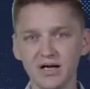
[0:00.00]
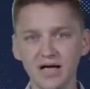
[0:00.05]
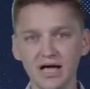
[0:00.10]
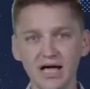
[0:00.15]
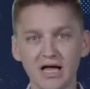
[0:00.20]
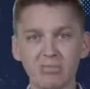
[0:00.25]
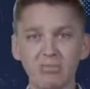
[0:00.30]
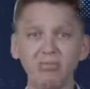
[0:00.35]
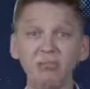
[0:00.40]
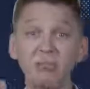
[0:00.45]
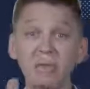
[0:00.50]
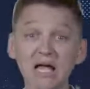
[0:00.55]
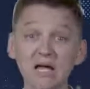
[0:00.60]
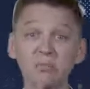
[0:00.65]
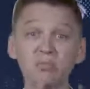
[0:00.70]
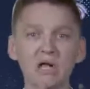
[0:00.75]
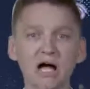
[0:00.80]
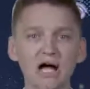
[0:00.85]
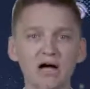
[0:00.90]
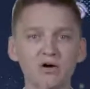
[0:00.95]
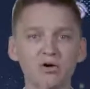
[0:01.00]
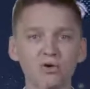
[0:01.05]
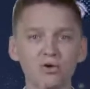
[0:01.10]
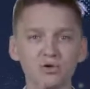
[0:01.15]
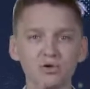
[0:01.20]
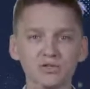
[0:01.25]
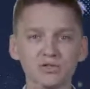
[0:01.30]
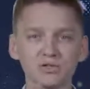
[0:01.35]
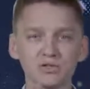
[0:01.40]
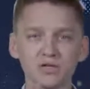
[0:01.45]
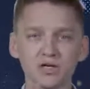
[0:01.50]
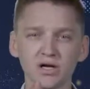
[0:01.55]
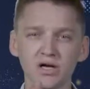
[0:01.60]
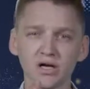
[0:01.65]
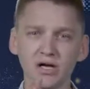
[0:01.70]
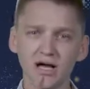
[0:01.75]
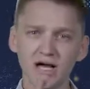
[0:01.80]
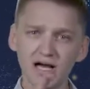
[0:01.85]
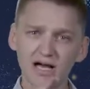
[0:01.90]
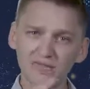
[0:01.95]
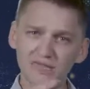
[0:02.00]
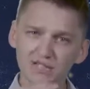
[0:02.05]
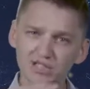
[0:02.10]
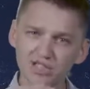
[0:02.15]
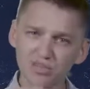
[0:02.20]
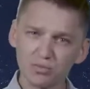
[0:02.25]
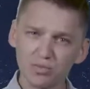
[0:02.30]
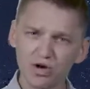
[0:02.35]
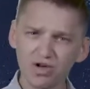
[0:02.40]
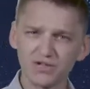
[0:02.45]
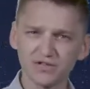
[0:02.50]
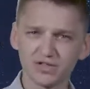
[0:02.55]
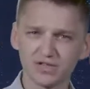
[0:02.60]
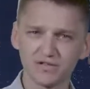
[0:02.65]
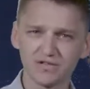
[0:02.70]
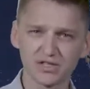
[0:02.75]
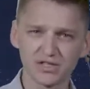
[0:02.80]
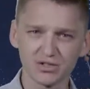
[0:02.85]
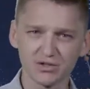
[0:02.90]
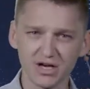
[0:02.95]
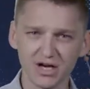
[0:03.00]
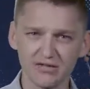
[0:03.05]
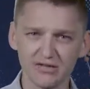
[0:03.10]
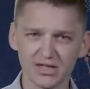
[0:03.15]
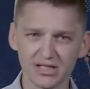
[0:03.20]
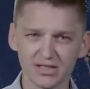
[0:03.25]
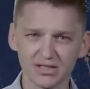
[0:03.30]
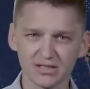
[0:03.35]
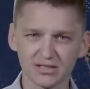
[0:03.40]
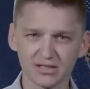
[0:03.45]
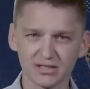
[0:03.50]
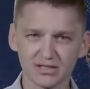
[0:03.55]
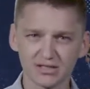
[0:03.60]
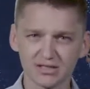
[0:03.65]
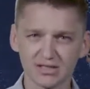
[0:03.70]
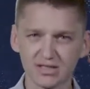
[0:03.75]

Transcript: and big black holes have small surface gravities.